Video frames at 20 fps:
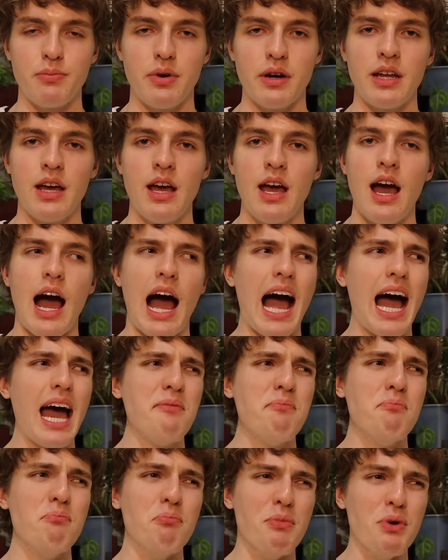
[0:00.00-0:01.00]
but I
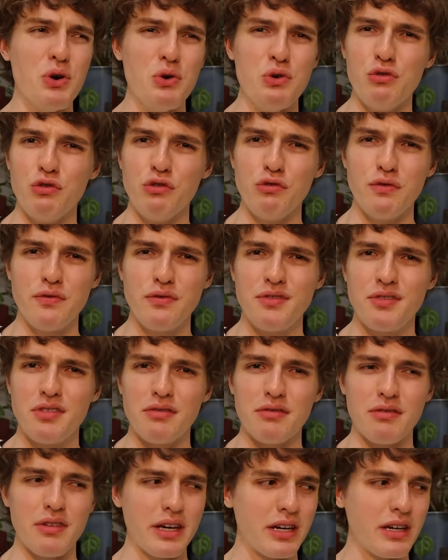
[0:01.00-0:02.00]
moved
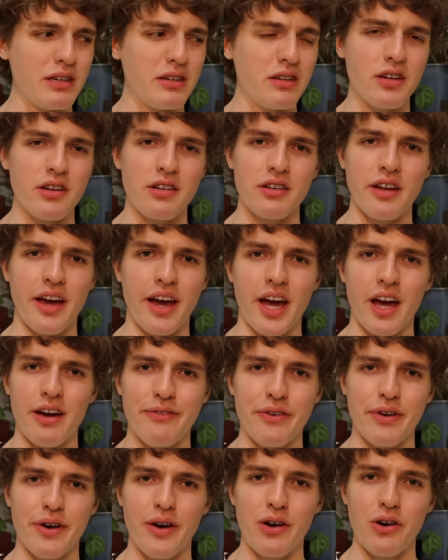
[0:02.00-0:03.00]
like a year and a
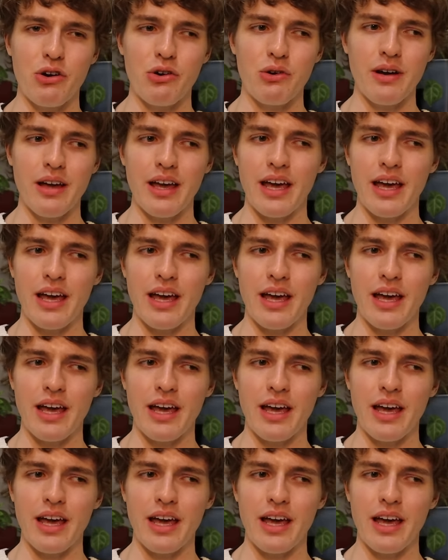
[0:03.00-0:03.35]
half ago,